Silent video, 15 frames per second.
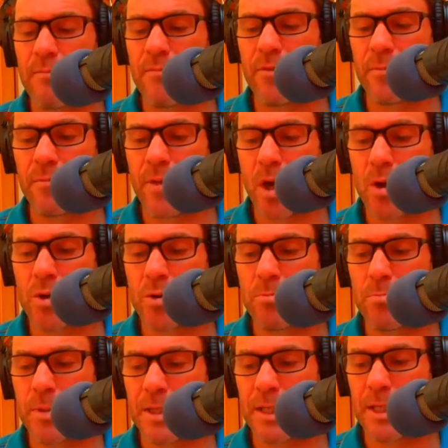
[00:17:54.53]
from those
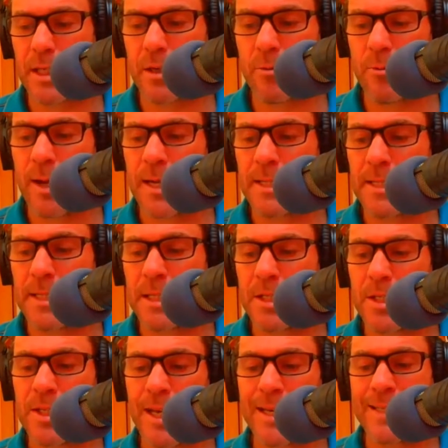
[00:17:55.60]
particular races
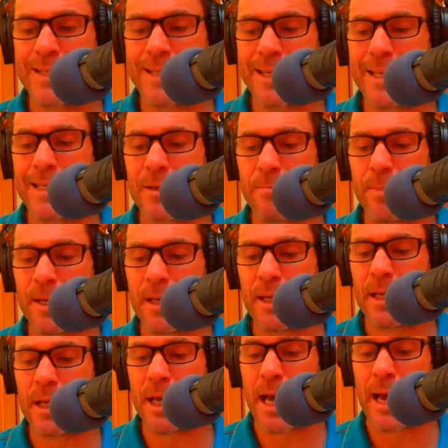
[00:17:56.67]
does need to
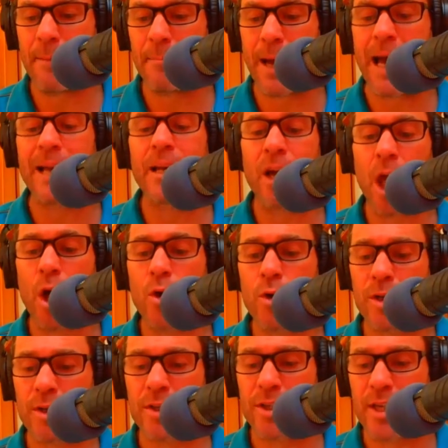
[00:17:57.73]
be
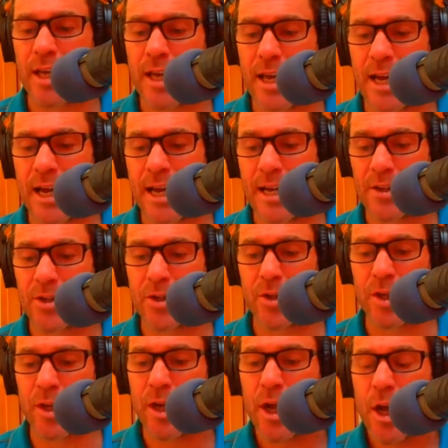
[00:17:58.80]
unloaded so
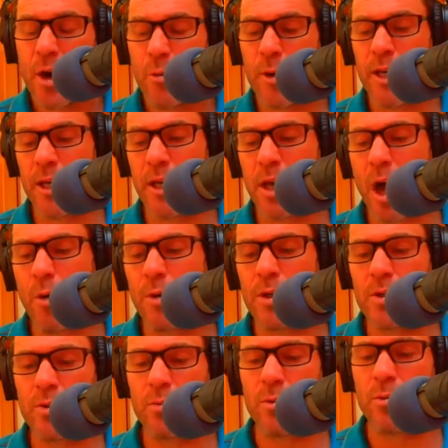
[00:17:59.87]
that we can go
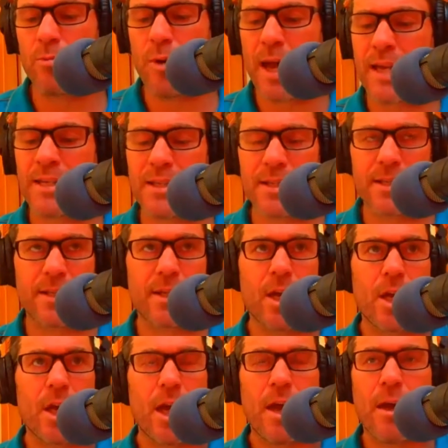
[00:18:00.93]
into a race
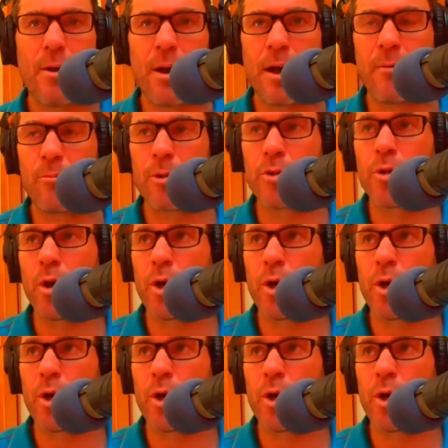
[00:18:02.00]
with not